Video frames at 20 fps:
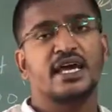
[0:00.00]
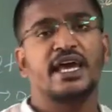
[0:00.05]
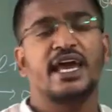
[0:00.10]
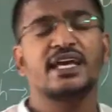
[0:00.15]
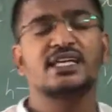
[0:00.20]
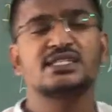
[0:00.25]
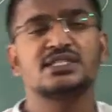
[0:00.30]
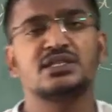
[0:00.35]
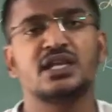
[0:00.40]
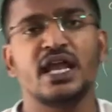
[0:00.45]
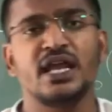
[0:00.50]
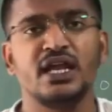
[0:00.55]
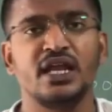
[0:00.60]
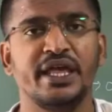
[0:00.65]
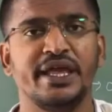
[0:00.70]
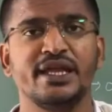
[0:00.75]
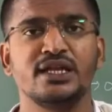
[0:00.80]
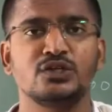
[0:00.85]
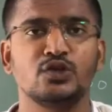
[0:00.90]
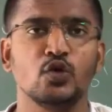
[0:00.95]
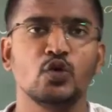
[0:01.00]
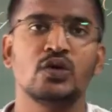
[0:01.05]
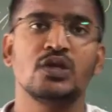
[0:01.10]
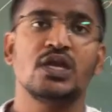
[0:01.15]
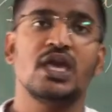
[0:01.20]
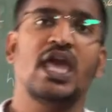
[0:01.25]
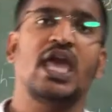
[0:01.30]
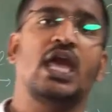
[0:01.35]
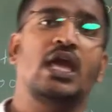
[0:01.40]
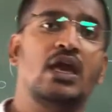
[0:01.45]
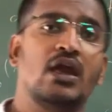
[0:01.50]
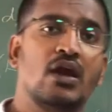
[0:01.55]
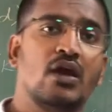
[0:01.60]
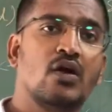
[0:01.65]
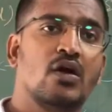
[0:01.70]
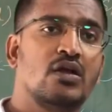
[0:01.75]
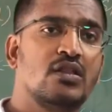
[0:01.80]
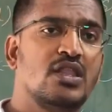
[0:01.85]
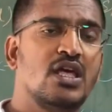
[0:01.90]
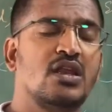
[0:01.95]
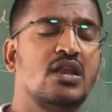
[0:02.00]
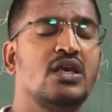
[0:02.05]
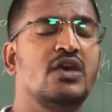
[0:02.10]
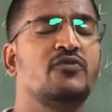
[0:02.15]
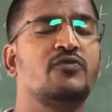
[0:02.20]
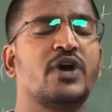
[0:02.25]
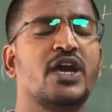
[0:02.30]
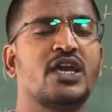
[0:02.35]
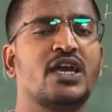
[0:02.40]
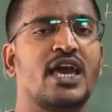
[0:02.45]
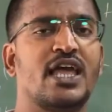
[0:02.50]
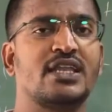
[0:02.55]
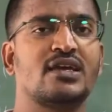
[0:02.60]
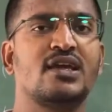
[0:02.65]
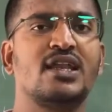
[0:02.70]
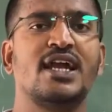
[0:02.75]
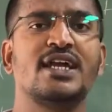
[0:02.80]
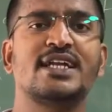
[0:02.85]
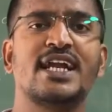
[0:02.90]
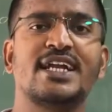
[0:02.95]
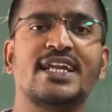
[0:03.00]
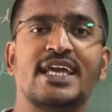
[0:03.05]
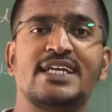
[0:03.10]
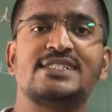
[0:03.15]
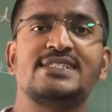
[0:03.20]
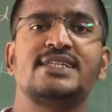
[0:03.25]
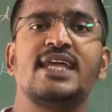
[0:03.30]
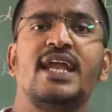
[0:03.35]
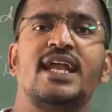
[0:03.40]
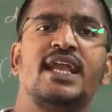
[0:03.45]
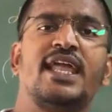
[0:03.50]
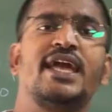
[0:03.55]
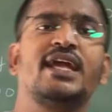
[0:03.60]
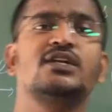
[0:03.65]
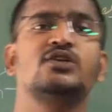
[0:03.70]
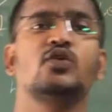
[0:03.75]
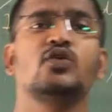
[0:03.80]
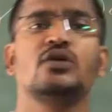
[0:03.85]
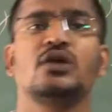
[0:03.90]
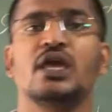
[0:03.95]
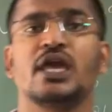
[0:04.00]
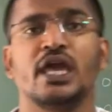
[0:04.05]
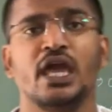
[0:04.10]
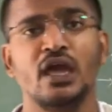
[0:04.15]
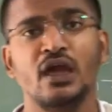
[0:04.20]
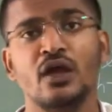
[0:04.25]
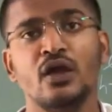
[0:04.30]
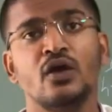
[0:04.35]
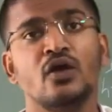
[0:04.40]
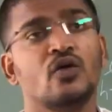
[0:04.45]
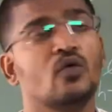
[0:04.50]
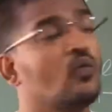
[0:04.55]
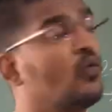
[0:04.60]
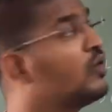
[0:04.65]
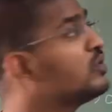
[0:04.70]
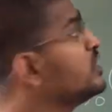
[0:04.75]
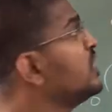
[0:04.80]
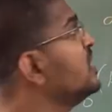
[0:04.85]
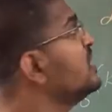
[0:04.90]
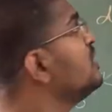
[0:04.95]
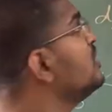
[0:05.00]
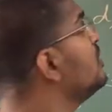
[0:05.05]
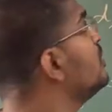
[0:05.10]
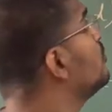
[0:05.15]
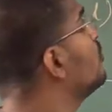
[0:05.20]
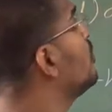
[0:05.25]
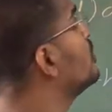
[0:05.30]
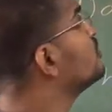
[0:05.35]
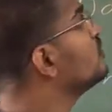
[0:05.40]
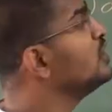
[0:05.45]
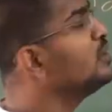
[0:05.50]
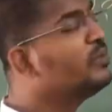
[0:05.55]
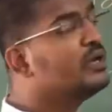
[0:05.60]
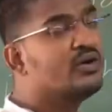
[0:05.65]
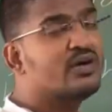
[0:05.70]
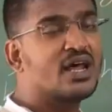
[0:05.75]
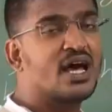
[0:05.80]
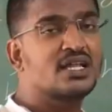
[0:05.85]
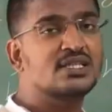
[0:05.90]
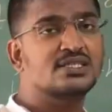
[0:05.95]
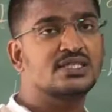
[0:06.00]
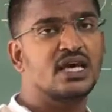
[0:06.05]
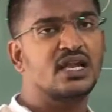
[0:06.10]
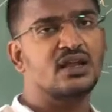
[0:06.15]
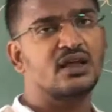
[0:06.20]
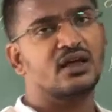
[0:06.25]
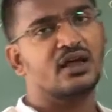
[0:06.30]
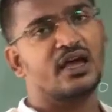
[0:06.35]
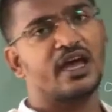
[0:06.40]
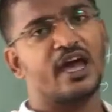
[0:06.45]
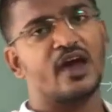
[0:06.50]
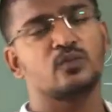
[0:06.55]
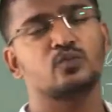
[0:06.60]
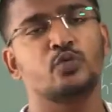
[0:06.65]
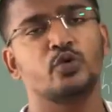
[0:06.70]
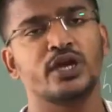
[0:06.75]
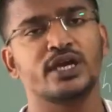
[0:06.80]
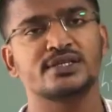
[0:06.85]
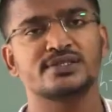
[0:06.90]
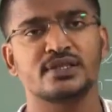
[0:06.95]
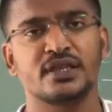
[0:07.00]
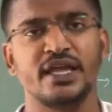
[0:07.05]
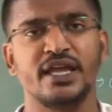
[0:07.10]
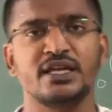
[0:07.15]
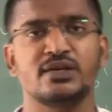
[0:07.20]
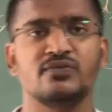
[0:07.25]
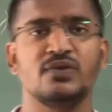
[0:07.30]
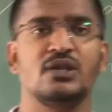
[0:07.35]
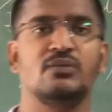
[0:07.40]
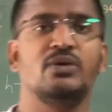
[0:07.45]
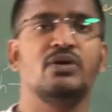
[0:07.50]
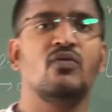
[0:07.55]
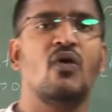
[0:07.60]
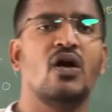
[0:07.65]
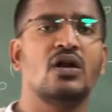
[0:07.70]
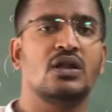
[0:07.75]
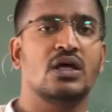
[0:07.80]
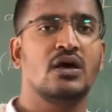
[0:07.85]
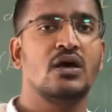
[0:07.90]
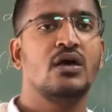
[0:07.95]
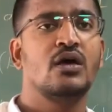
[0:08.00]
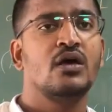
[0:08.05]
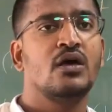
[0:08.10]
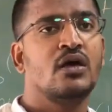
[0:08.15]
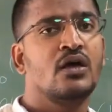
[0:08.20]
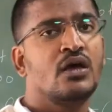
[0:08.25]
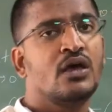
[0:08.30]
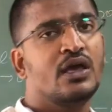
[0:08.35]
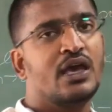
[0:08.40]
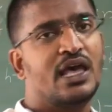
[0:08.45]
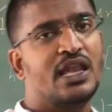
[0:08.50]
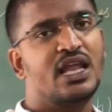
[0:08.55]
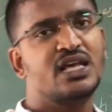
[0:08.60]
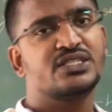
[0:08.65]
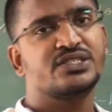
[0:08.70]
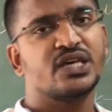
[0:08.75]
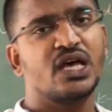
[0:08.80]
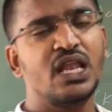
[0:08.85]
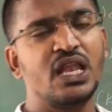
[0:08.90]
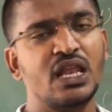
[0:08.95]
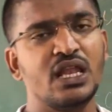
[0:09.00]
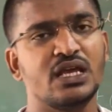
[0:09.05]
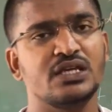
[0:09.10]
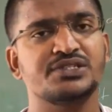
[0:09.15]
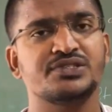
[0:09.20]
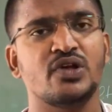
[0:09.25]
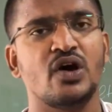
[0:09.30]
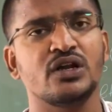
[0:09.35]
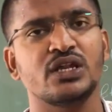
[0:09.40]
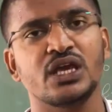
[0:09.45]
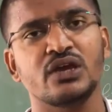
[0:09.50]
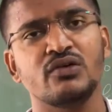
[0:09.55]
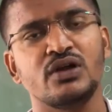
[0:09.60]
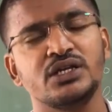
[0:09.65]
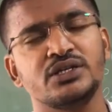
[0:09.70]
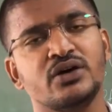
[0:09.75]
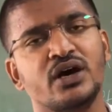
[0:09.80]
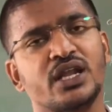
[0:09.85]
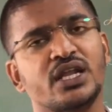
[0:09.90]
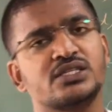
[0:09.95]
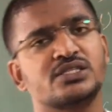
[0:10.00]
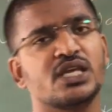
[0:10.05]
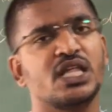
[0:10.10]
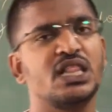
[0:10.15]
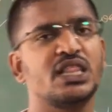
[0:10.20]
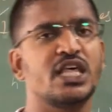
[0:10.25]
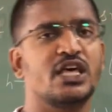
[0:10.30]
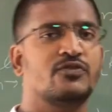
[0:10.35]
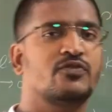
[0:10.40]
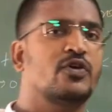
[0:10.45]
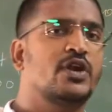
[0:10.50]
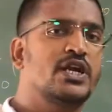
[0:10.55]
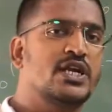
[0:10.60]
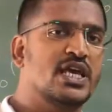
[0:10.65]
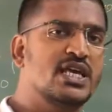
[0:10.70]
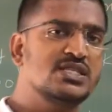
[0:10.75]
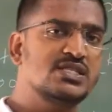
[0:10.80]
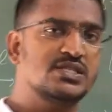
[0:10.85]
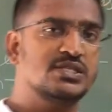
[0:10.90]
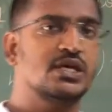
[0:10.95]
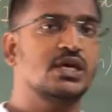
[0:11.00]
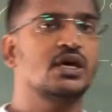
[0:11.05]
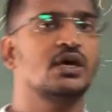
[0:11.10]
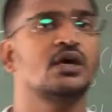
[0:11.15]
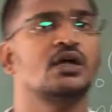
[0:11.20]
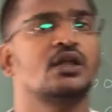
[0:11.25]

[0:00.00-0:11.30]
extending to k. Then if I calculate at extending to k, what will be your answer? Obviously it will be what? LHL is not equal to RHL, therefore it is